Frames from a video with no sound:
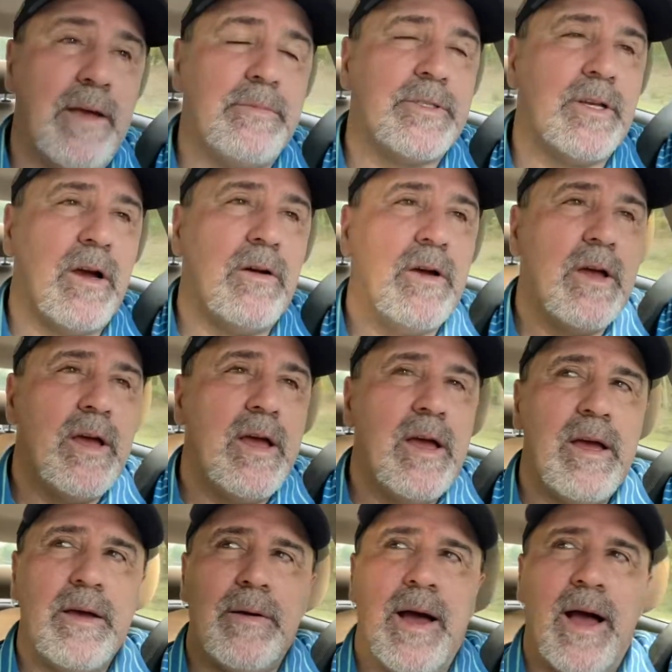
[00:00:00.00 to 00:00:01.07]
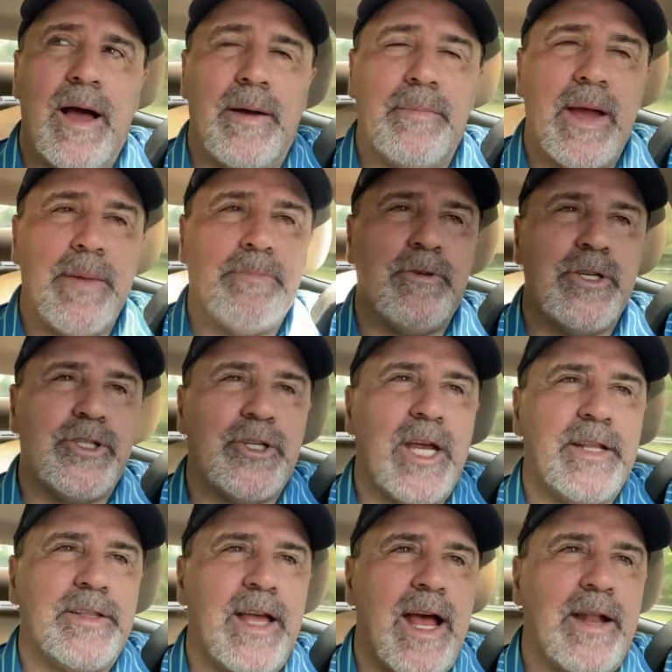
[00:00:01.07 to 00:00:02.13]
so um, i
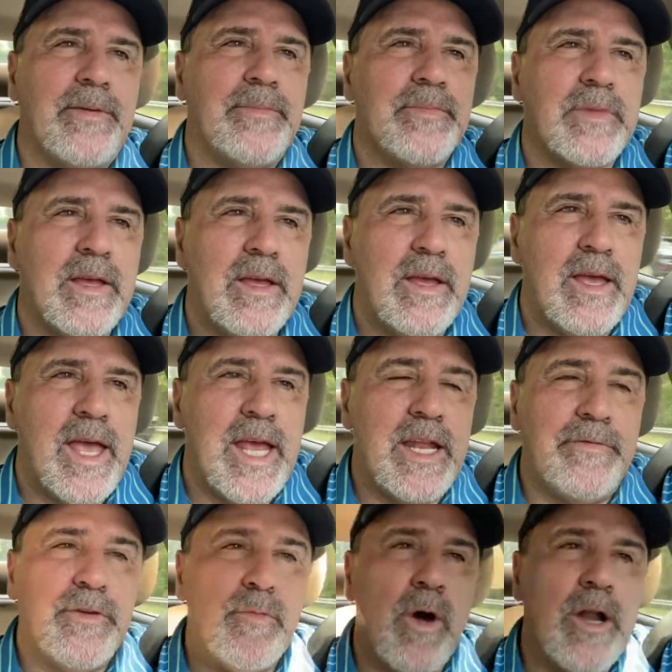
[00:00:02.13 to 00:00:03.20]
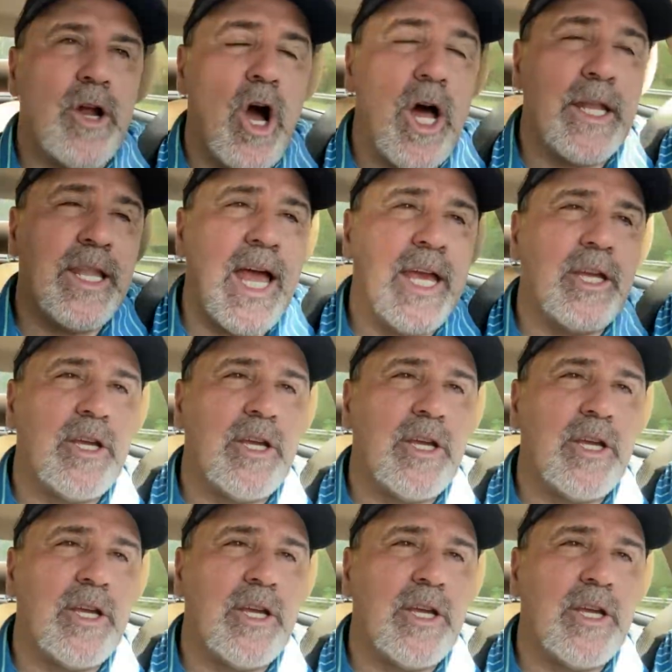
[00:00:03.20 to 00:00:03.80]
appreciate that and if you want online